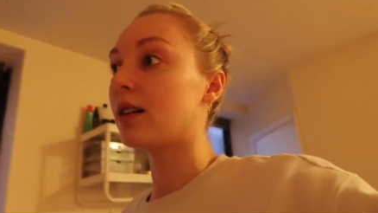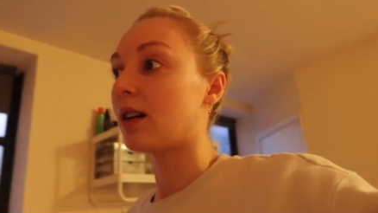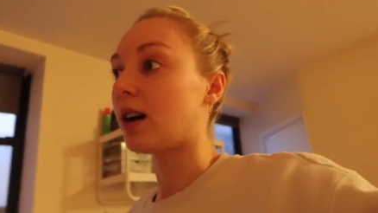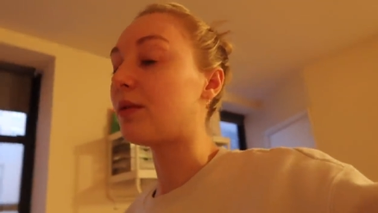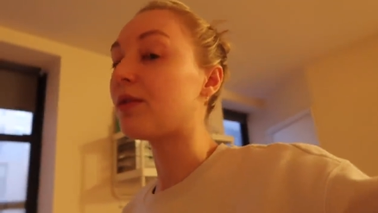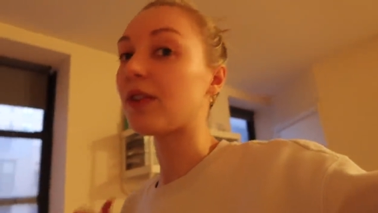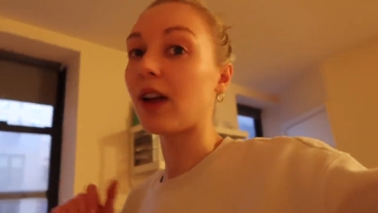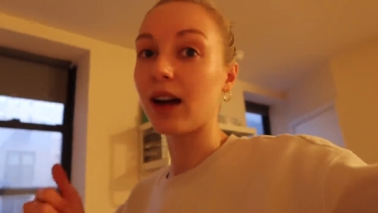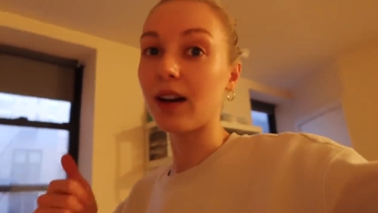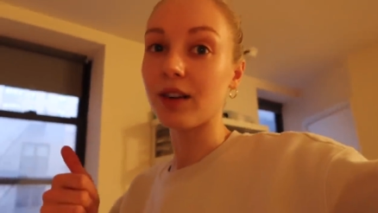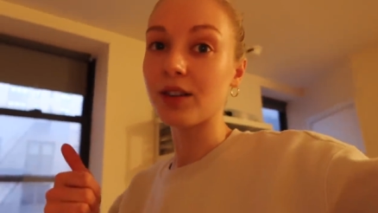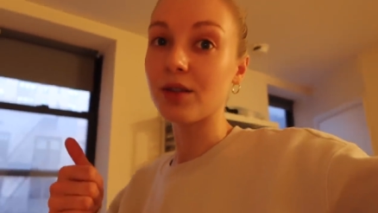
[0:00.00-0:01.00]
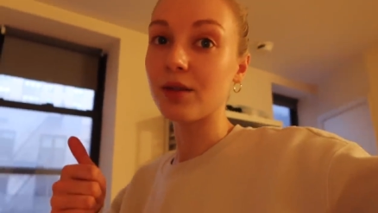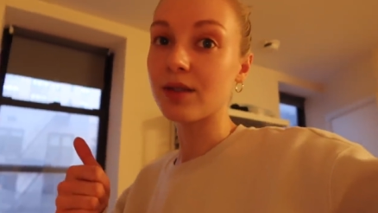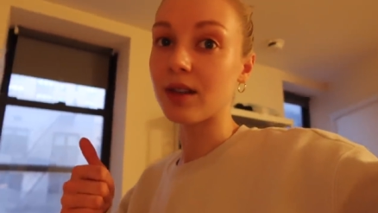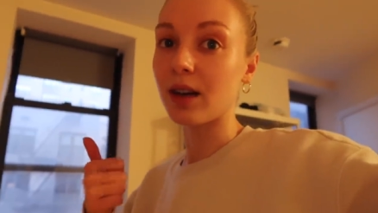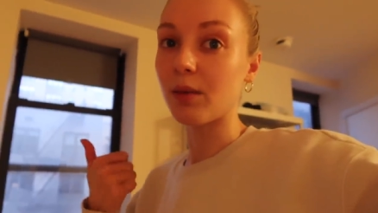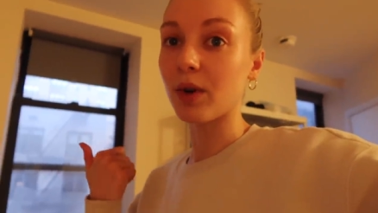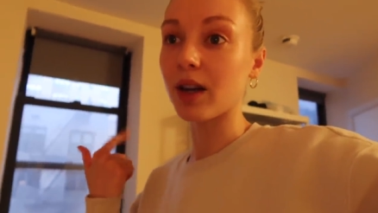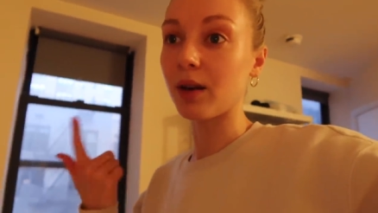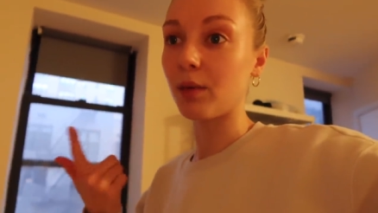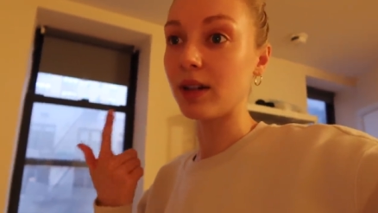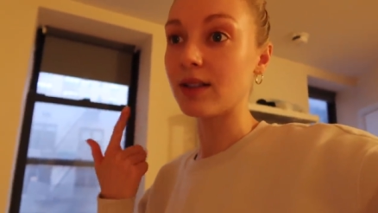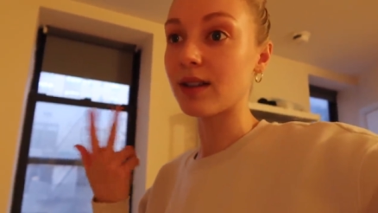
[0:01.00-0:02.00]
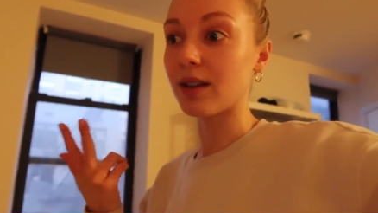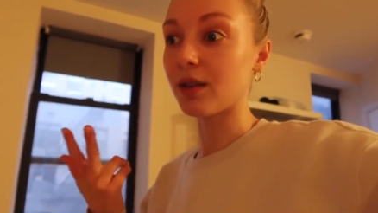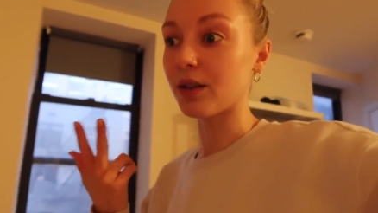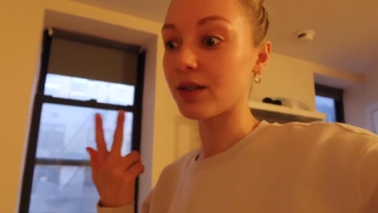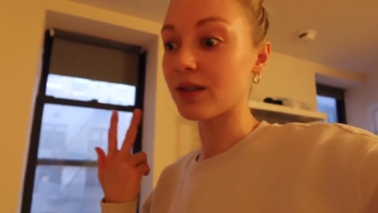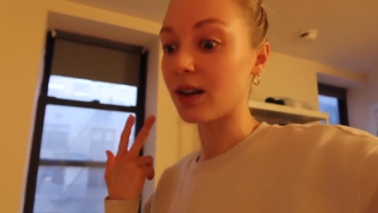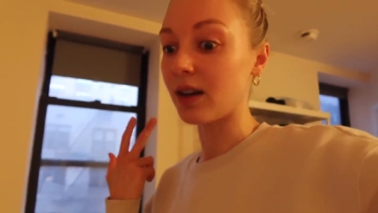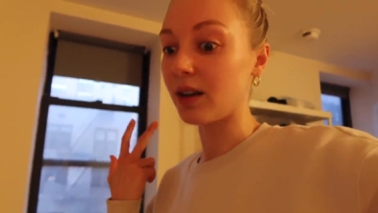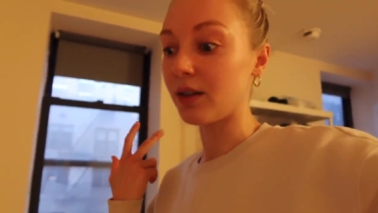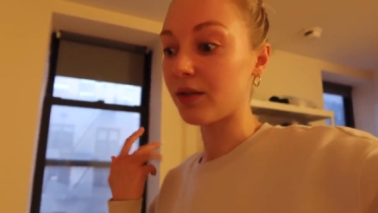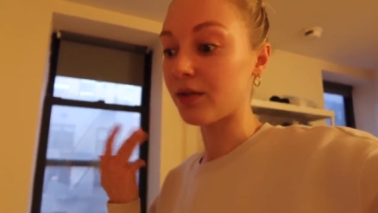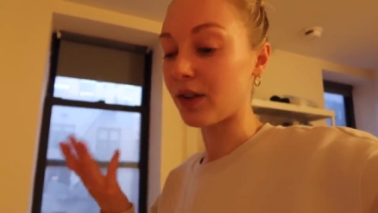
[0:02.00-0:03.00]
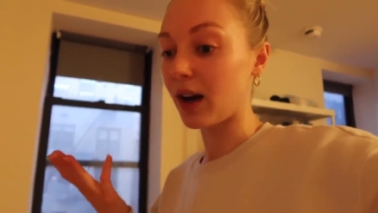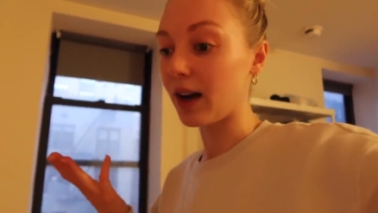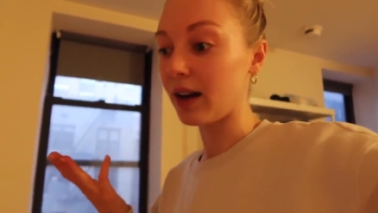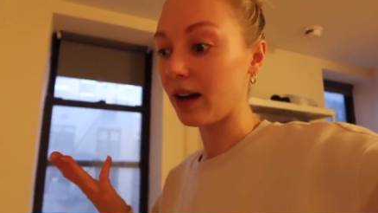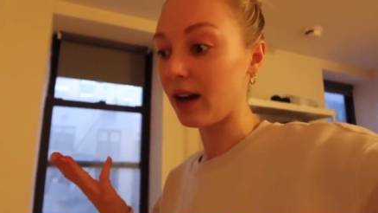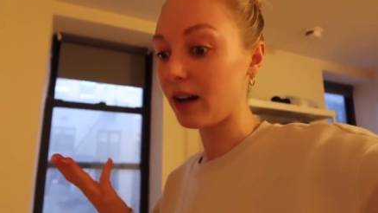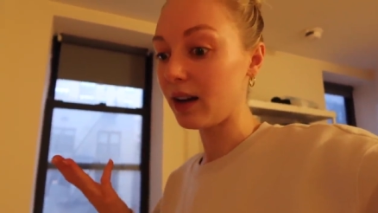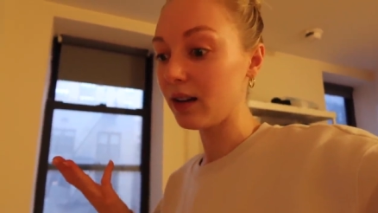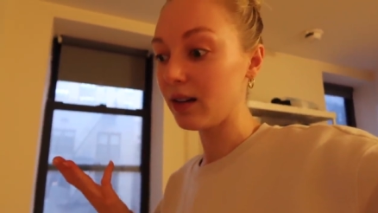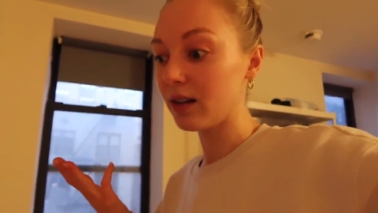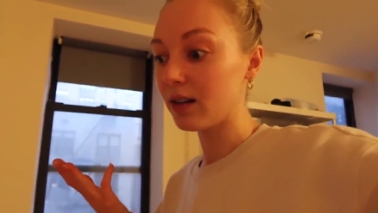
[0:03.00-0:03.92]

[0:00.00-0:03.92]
I'm flying on Tuesday, I'm working Wednesday, Thursday, Friday,